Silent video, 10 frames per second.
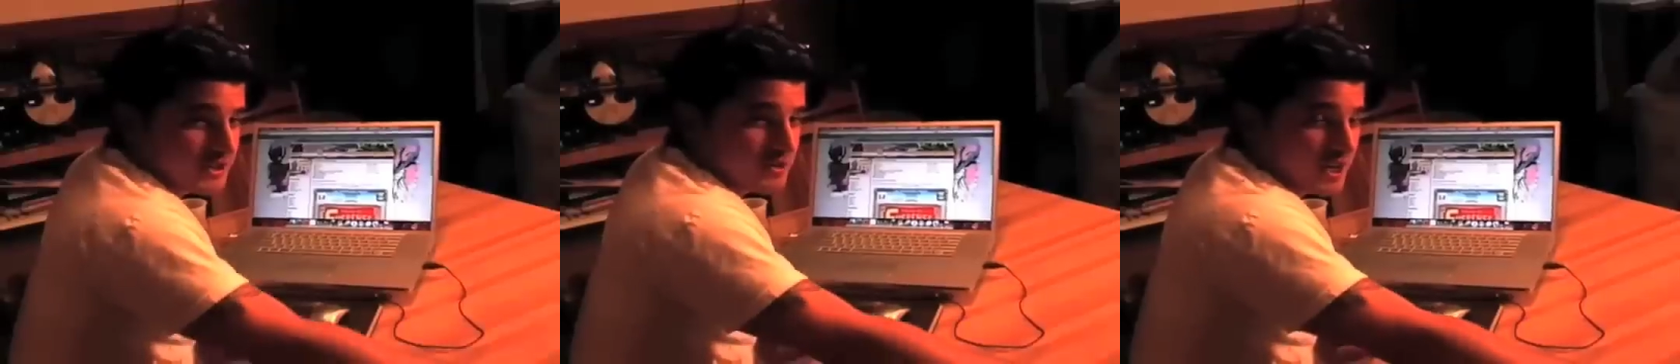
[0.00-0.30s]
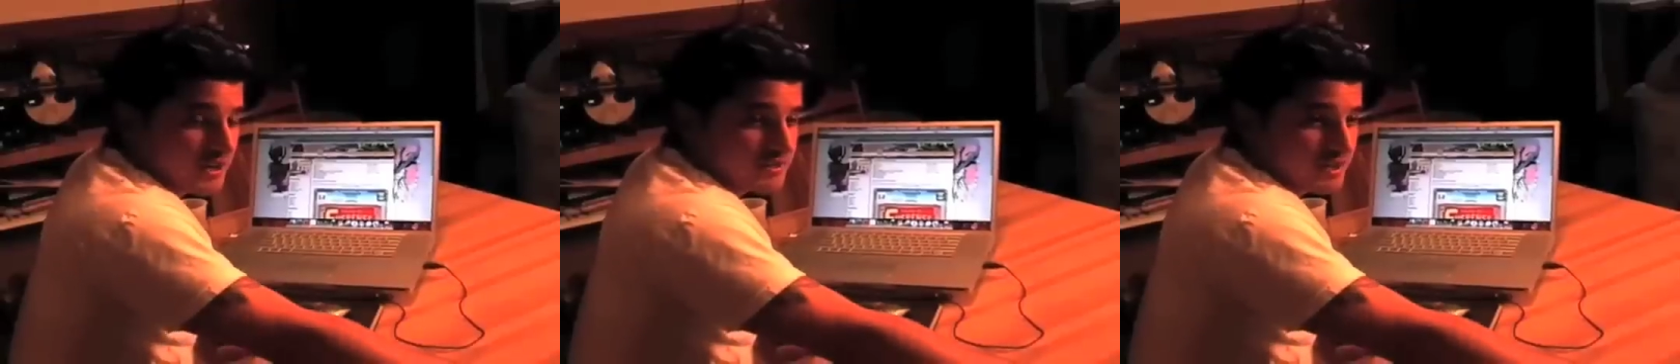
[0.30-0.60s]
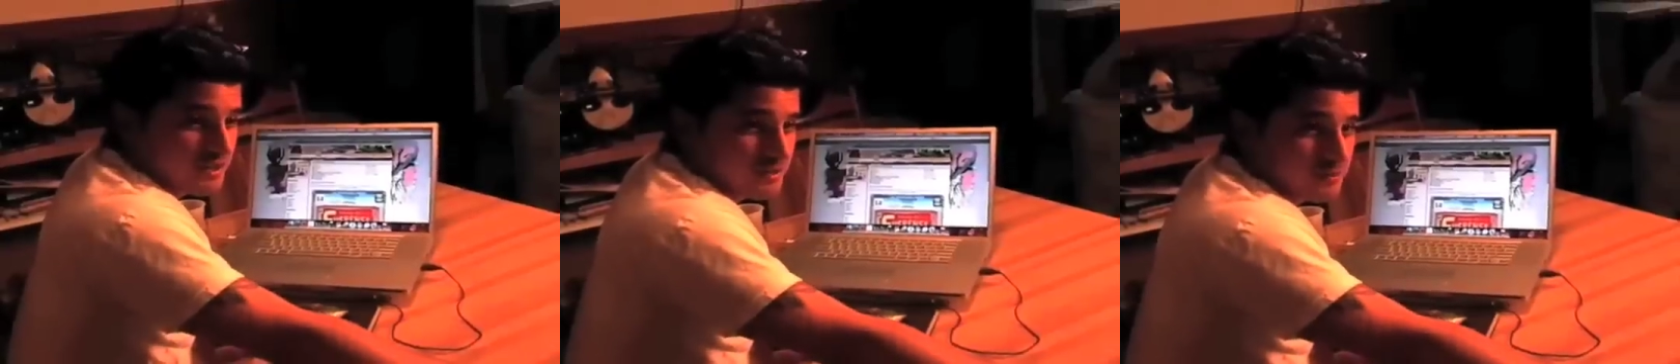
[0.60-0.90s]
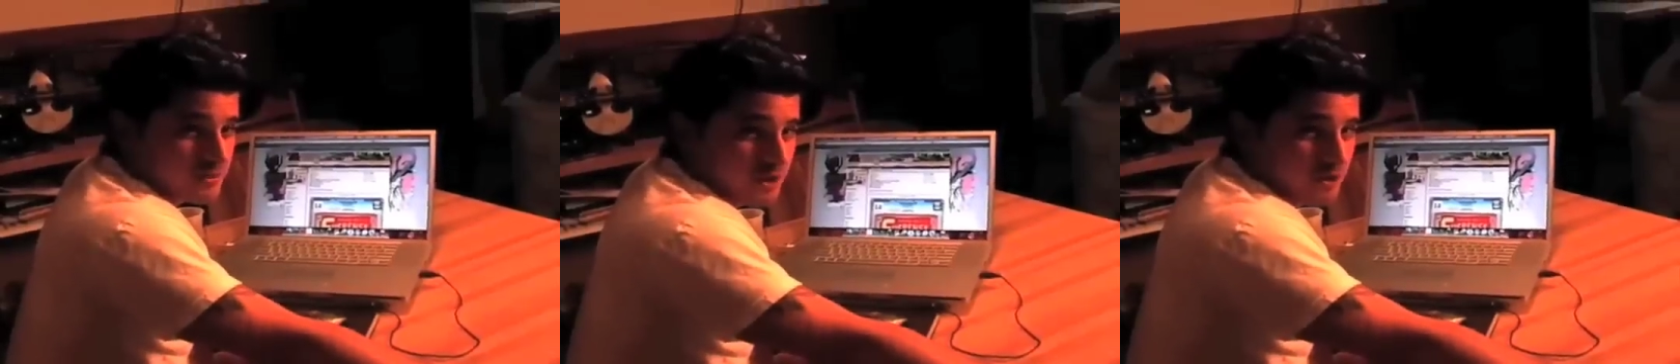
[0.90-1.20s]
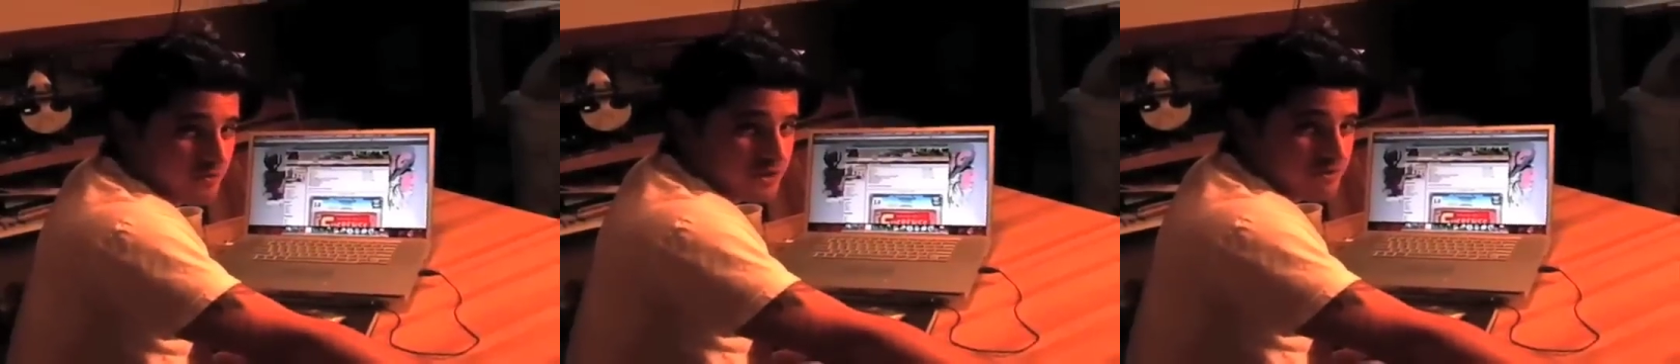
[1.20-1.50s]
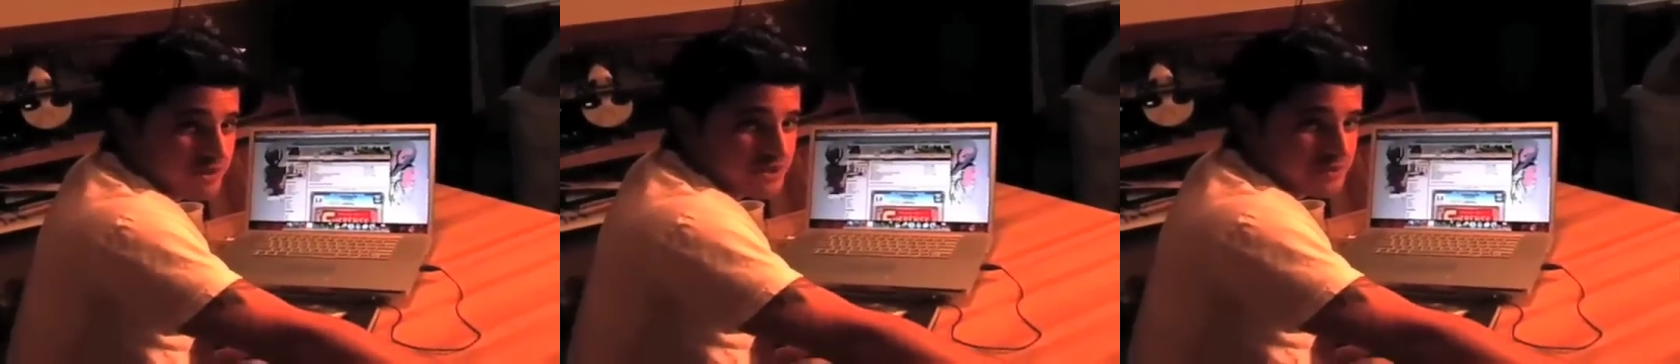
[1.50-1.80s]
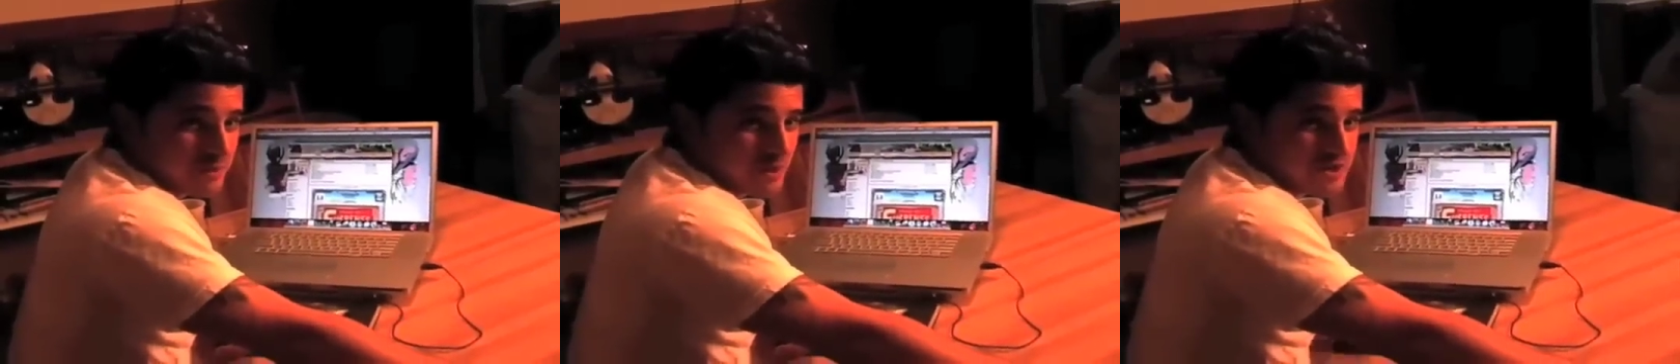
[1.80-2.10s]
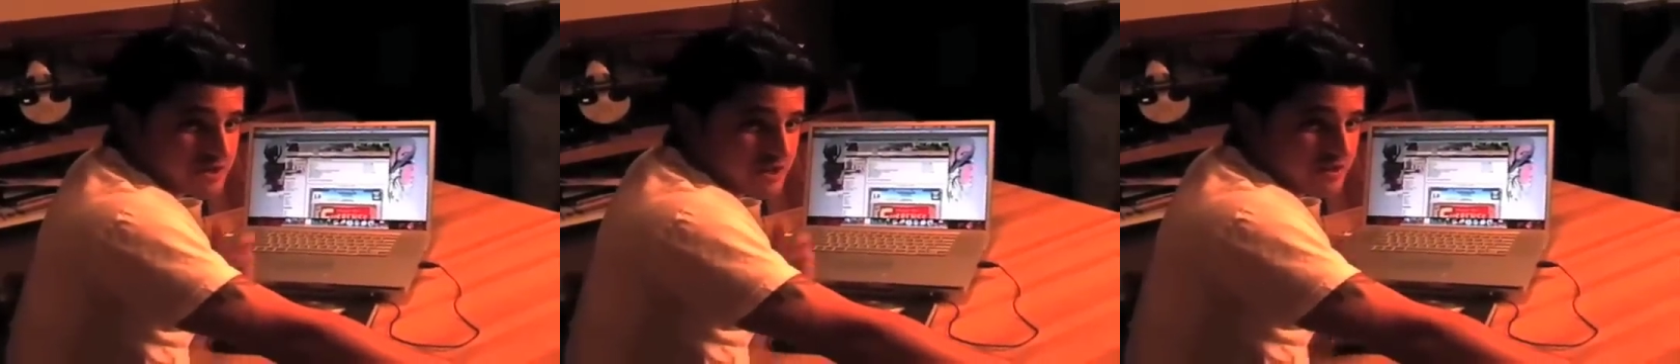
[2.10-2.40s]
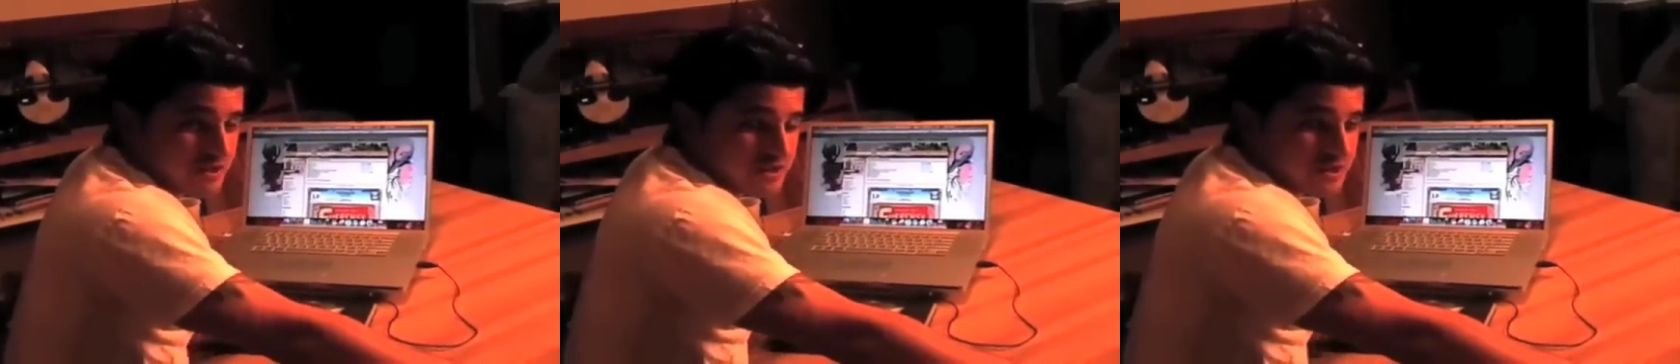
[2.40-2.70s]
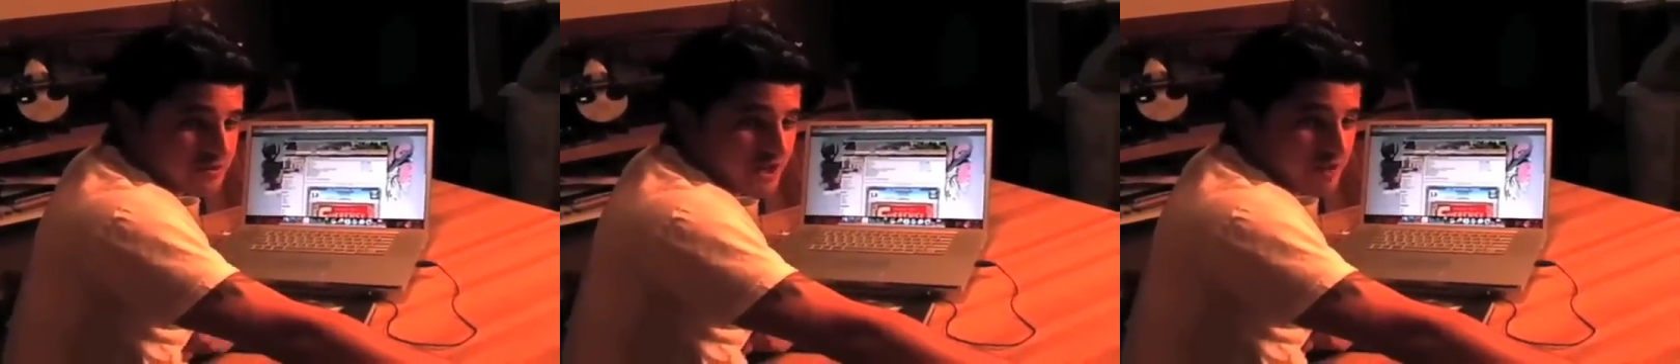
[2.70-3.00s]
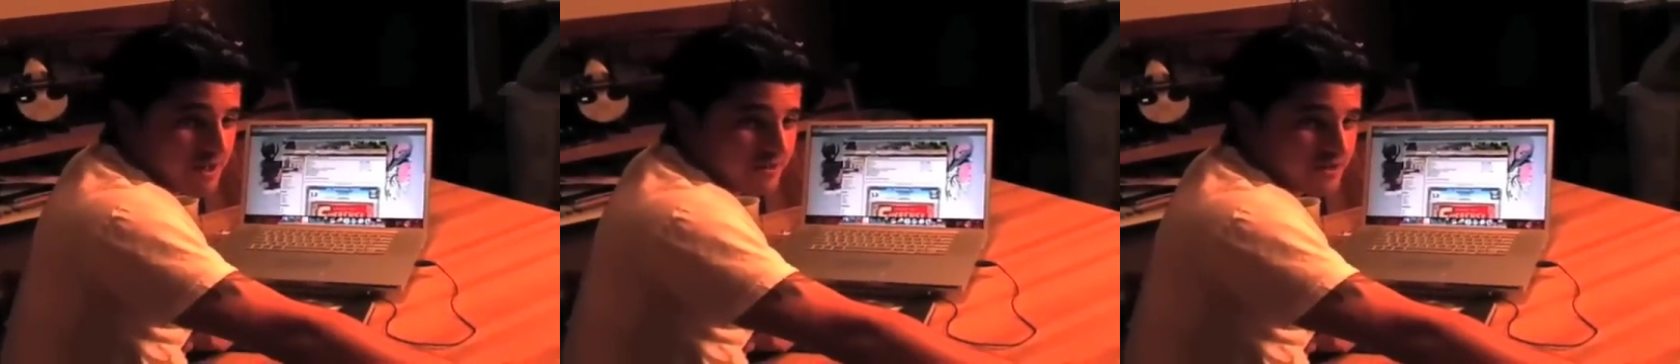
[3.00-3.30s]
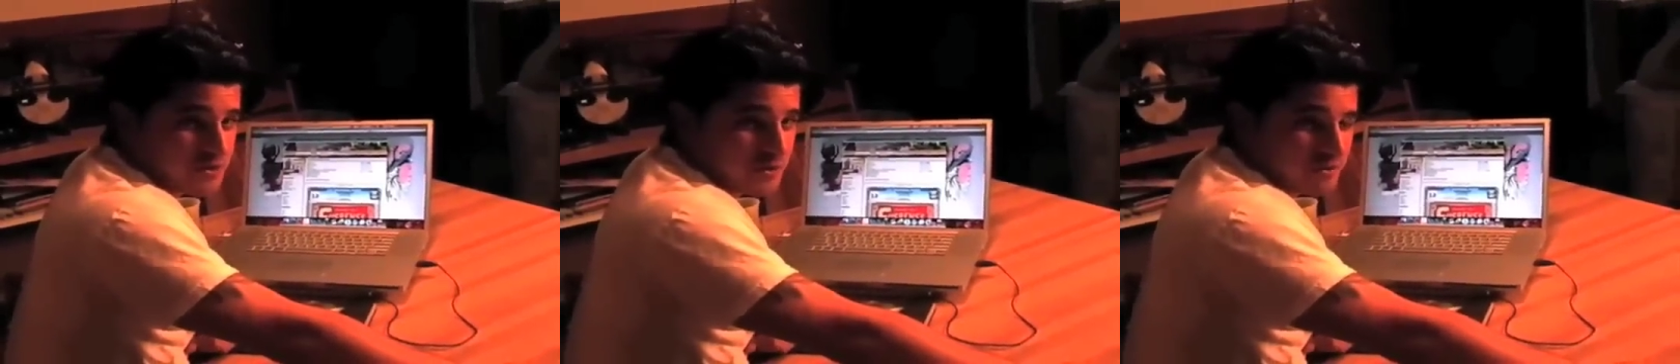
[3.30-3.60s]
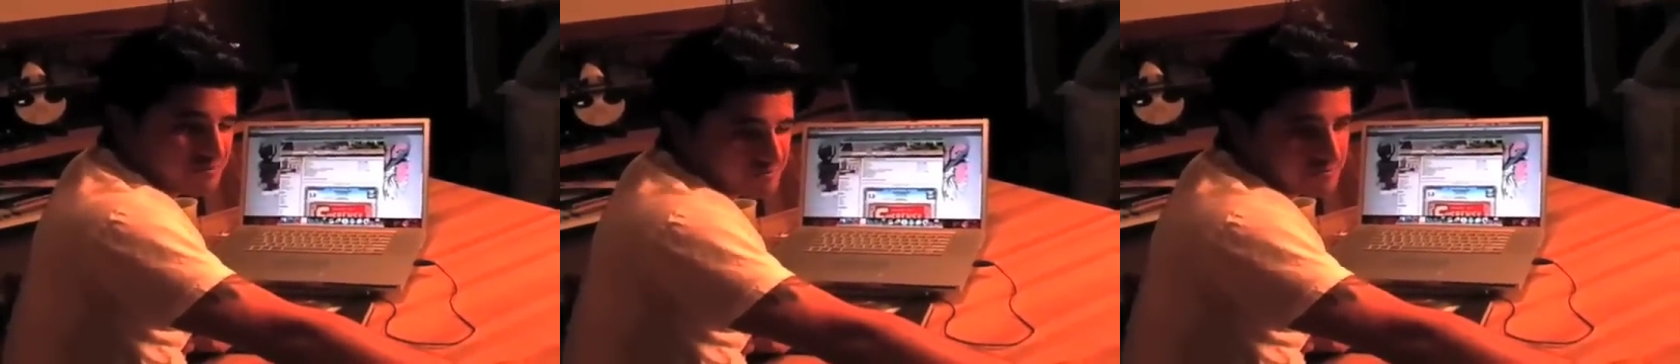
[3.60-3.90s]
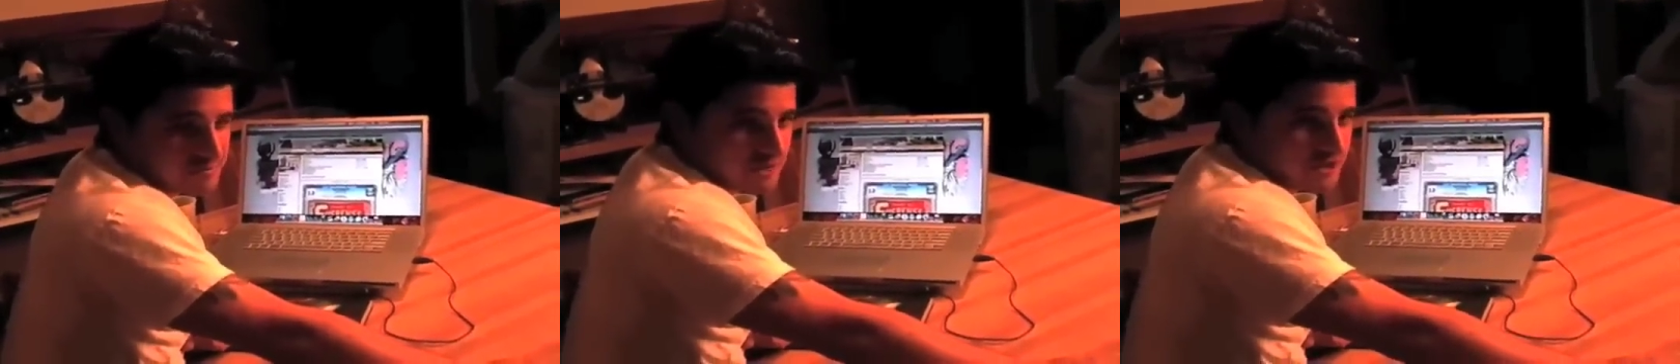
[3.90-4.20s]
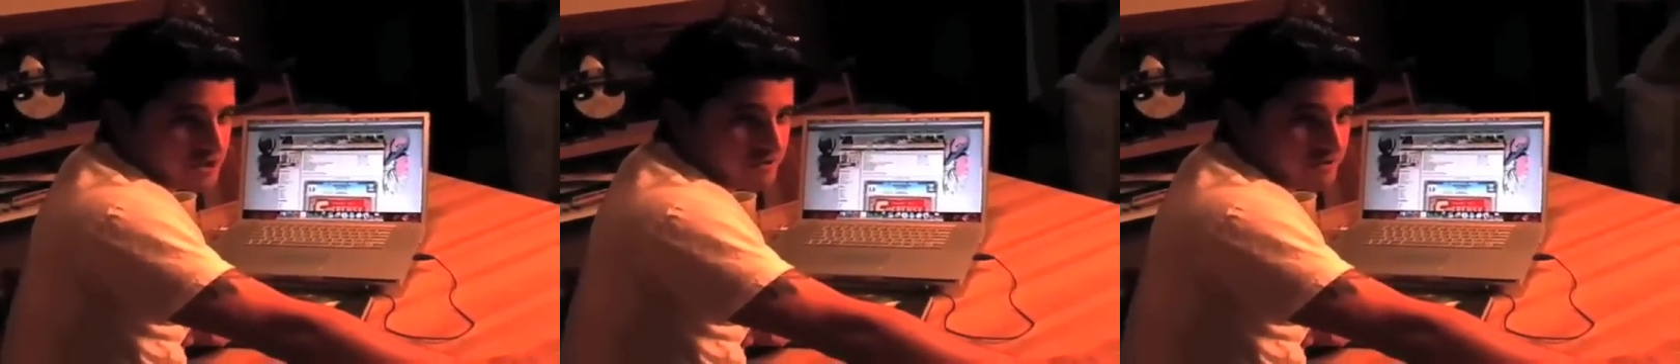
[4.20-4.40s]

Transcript: you guys later. We'll turn over to the rest of the boys and see what came out this week. Catch you on the